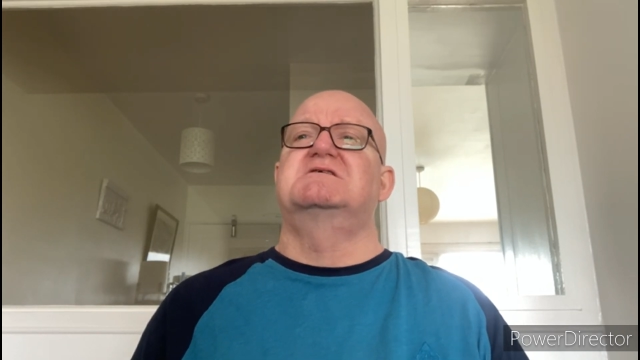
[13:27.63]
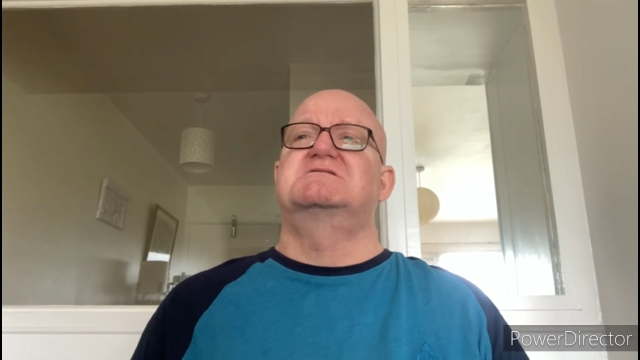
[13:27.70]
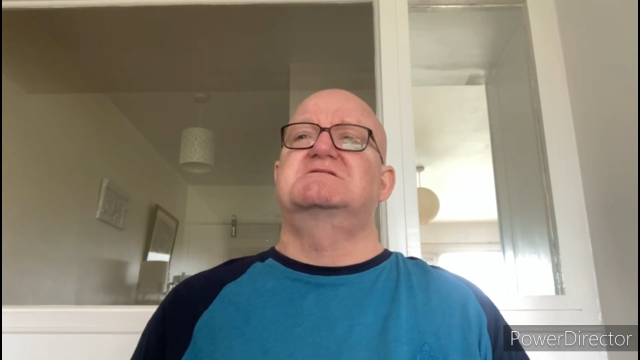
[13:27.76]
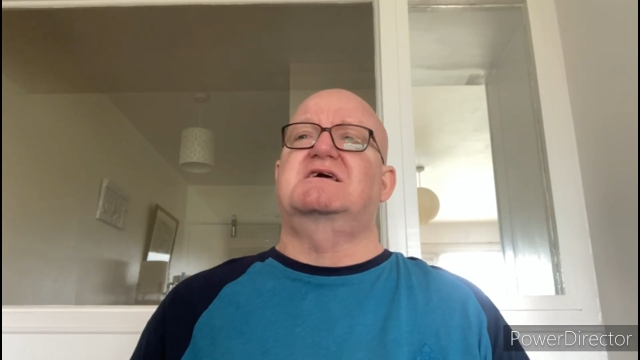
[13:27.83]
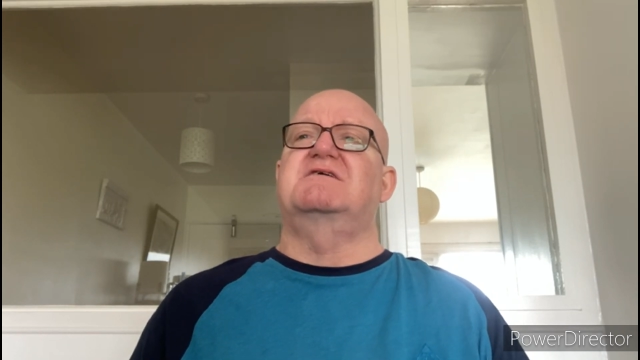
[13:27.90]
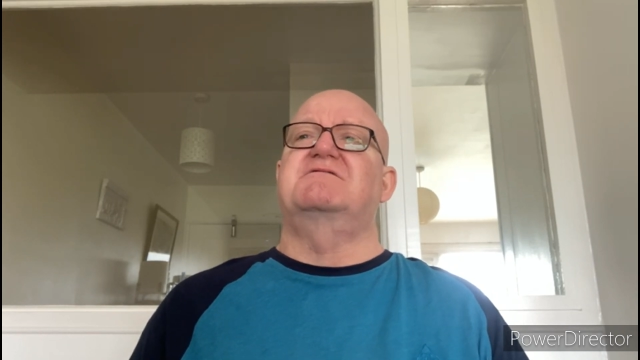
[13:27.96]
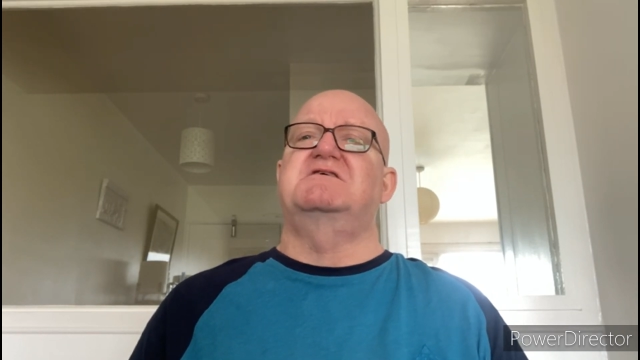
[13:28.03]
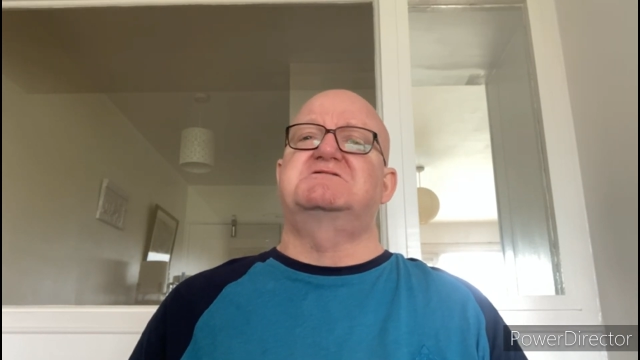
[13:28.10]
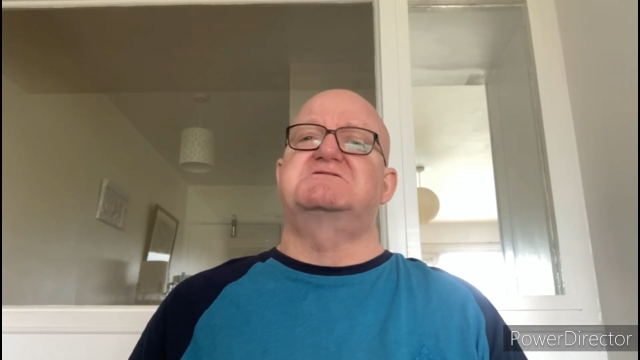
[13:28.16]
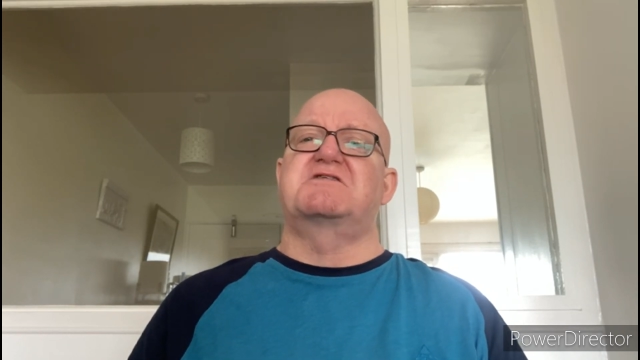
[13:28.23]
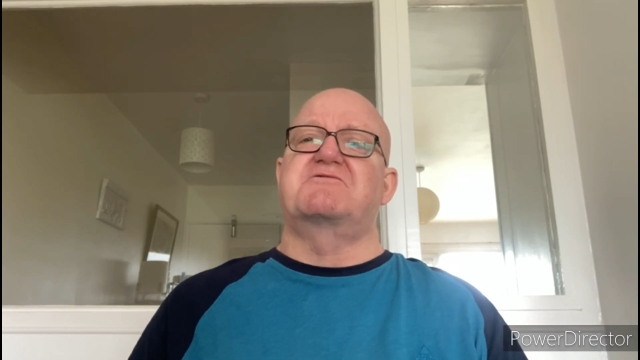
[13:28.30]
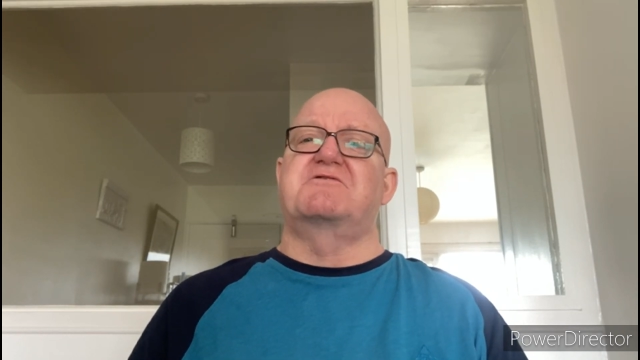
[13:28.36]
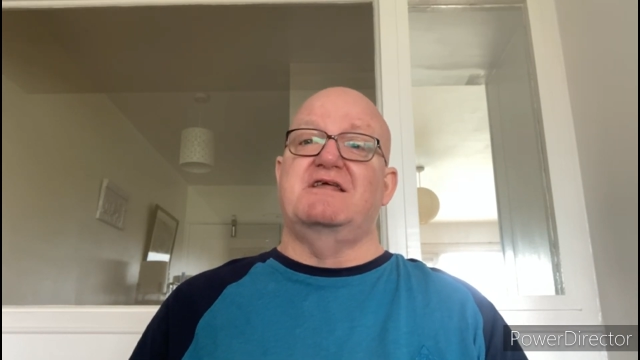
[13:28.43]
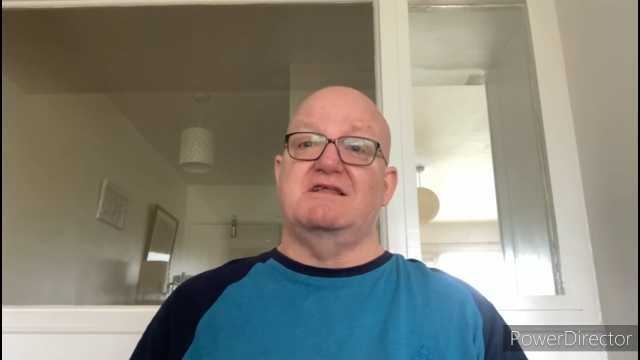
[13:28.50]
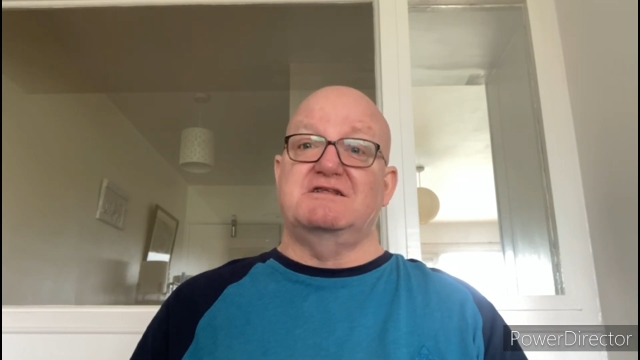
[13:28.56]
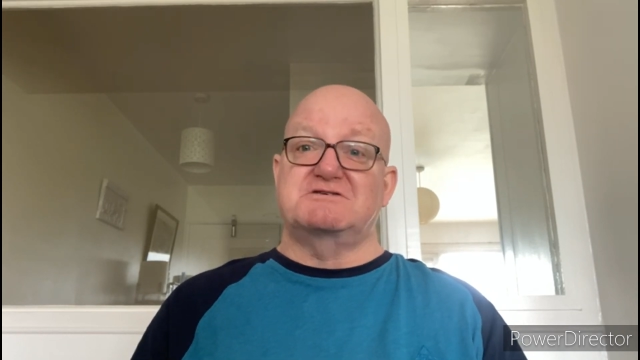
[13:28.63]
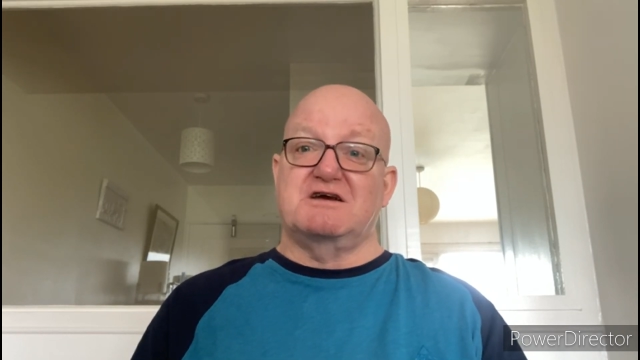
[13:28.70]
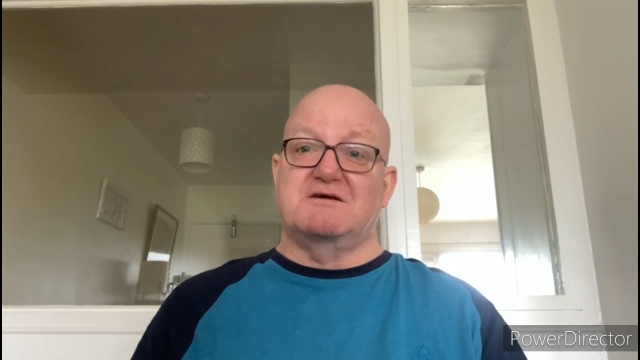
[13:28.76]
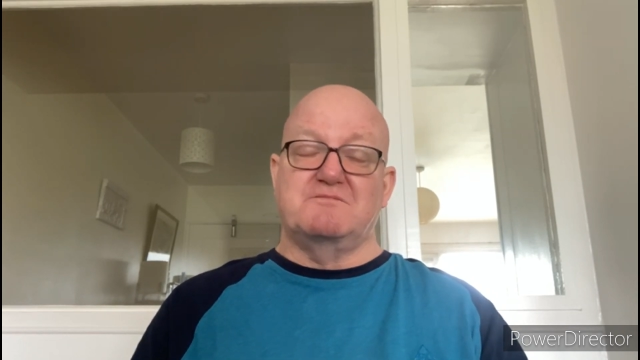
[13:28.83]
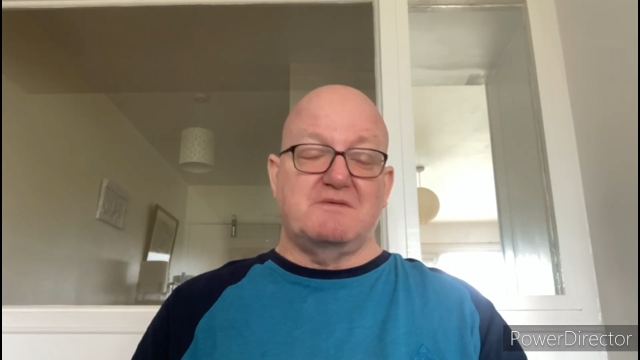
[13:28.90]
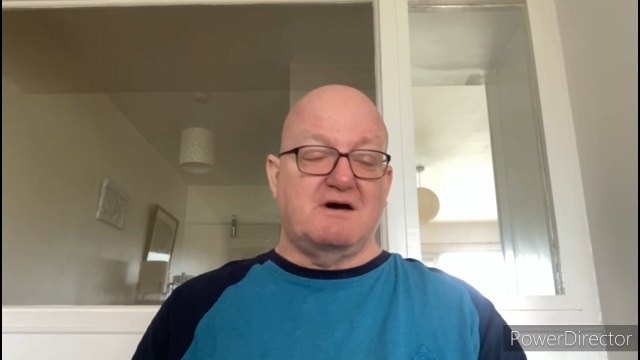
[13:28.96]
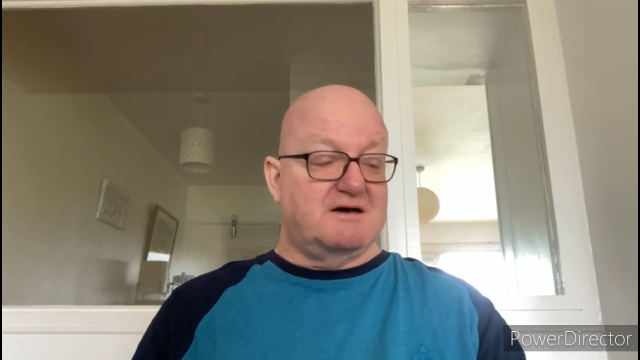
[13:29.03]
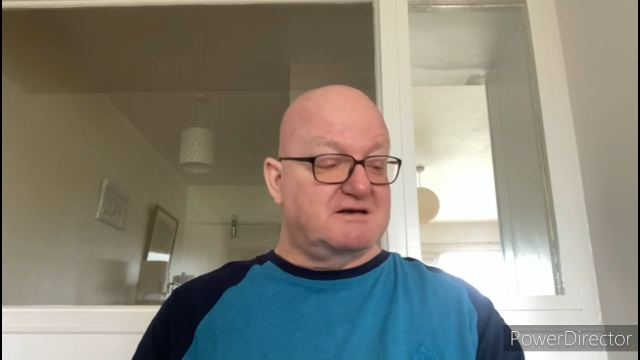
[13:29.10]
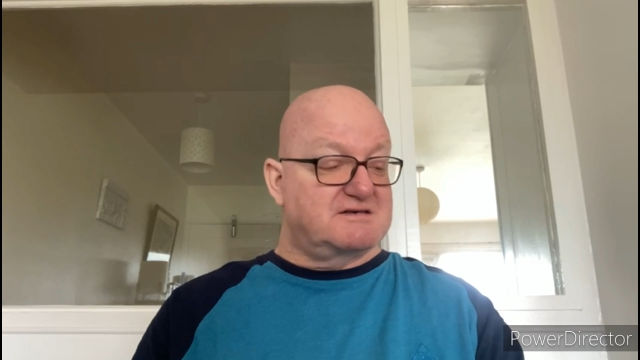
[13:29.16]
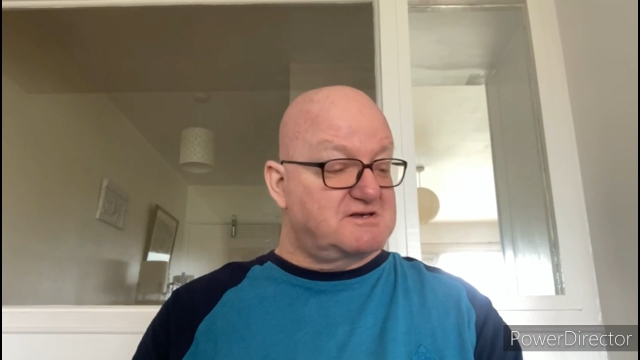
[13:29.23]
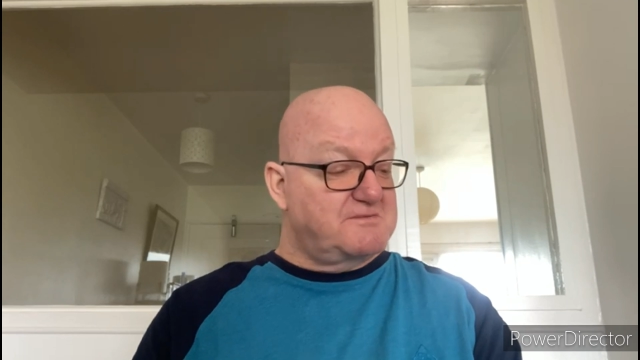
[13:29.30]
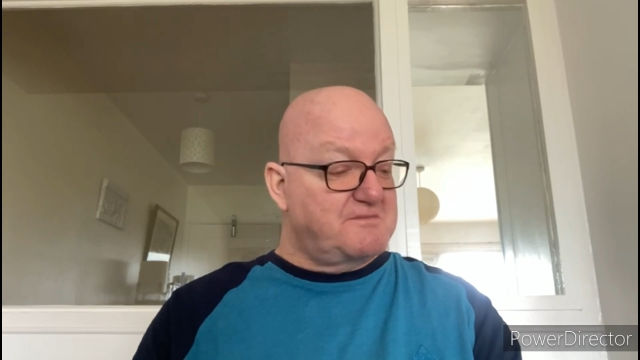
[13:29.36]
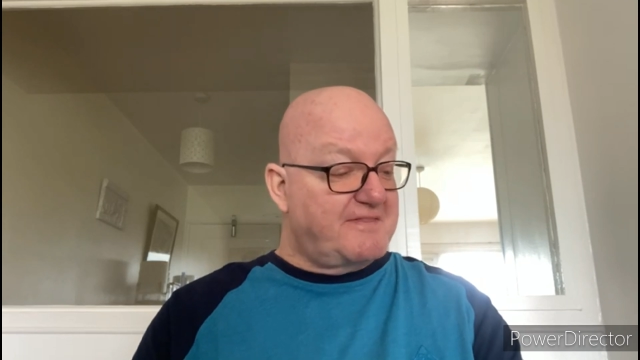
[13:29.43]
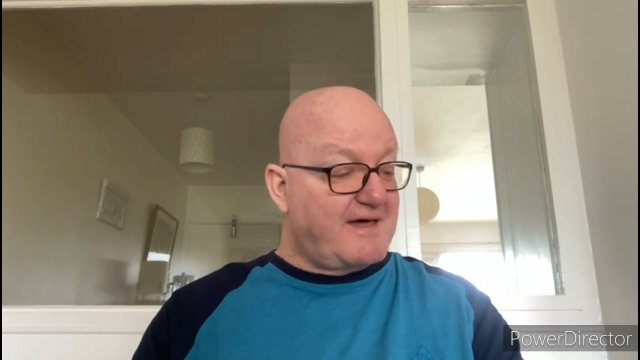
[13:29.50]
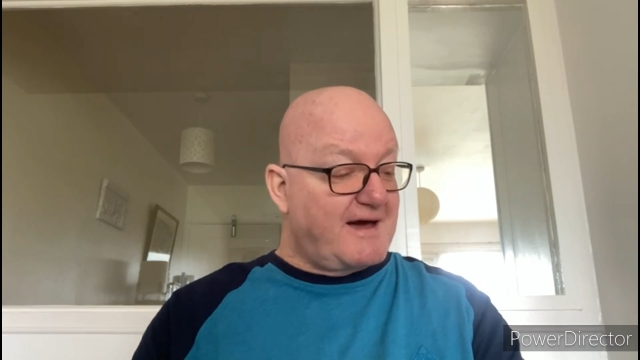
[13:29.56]
to give each other an inch, I
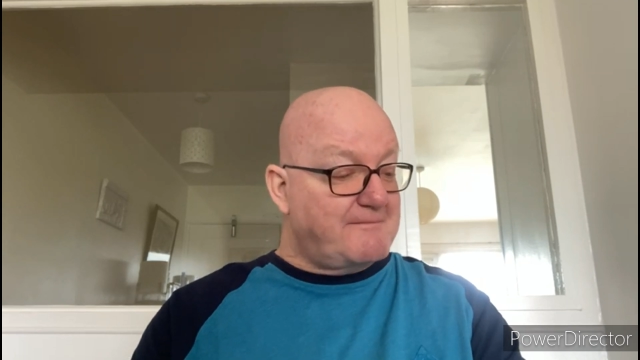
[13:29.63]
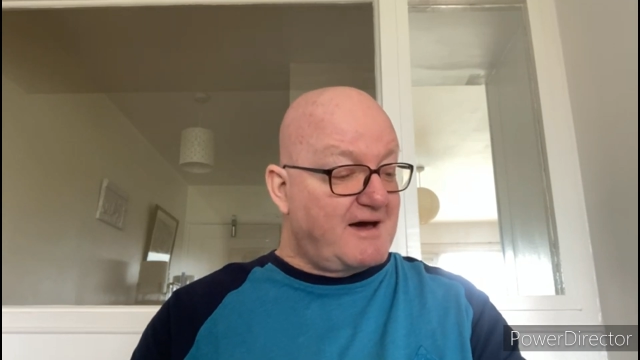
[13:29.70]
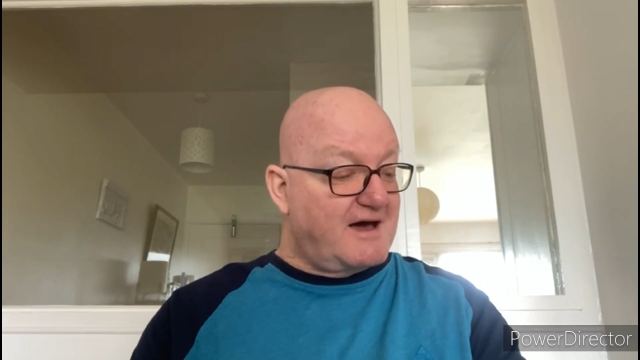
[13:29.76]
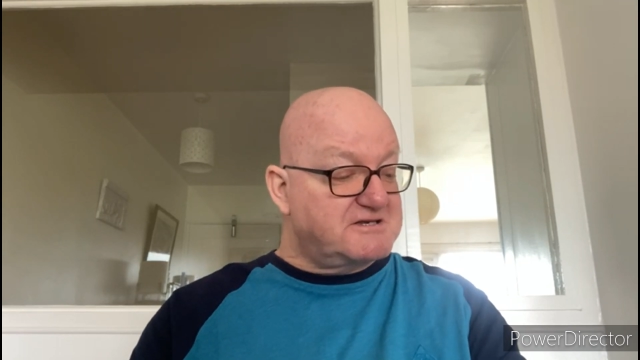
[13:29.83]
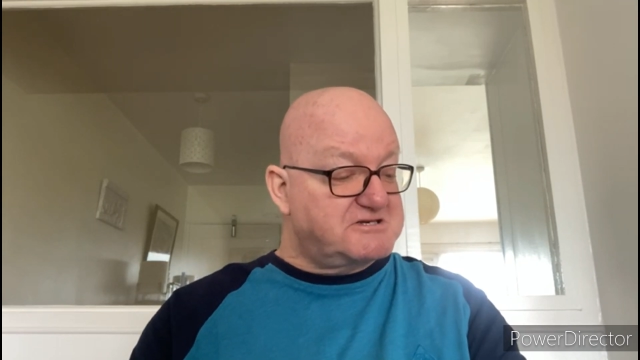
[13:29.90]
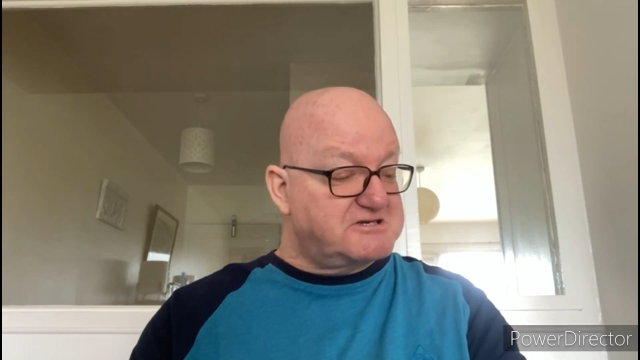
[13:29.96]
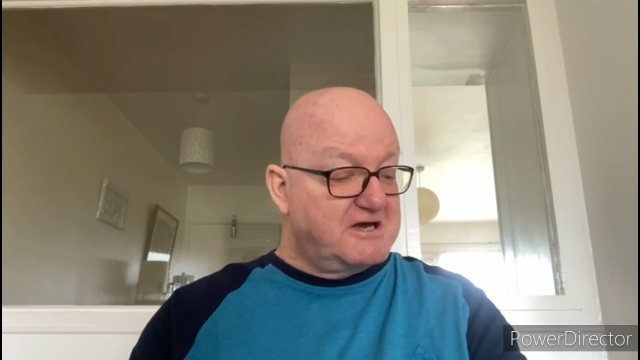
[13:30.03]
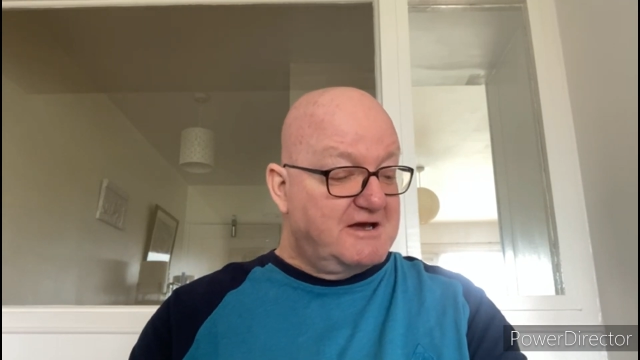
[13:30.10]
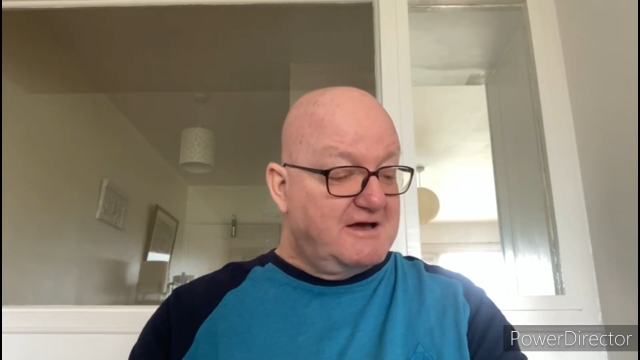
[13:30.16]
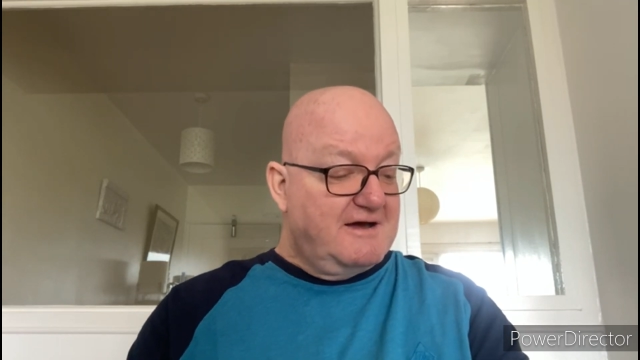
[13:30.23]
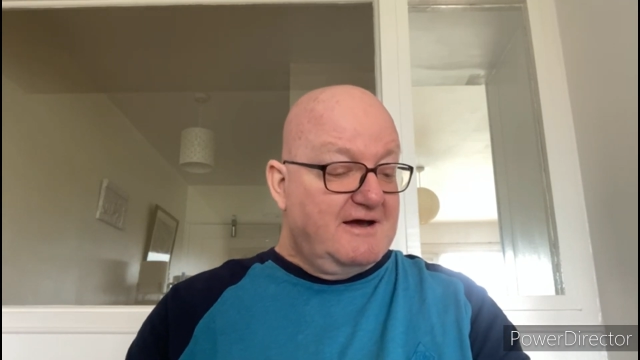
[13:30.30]
assume, in that match.